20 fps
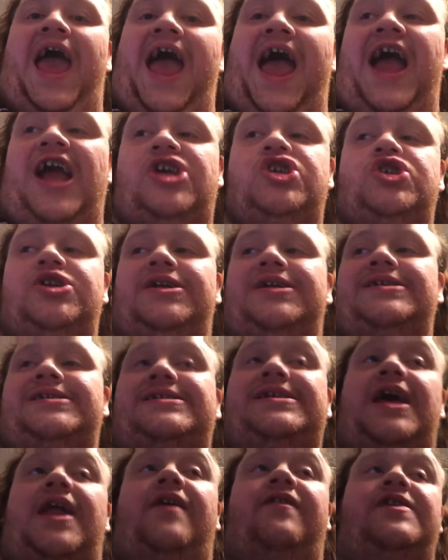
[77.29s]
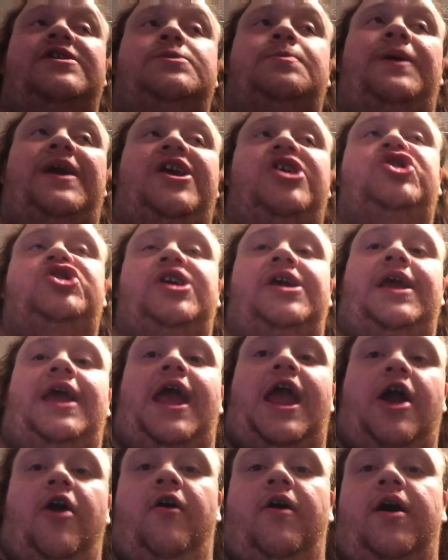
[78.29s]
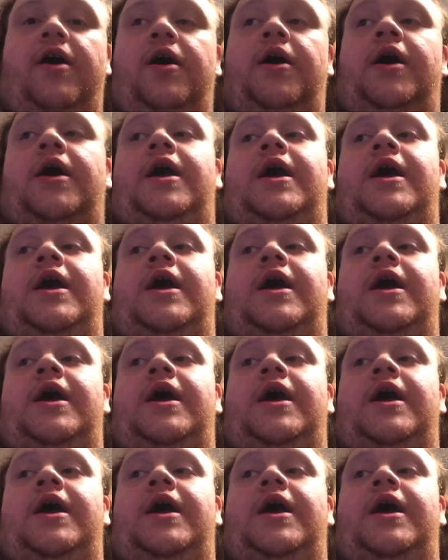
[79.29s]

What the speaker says: action instead of this PG era.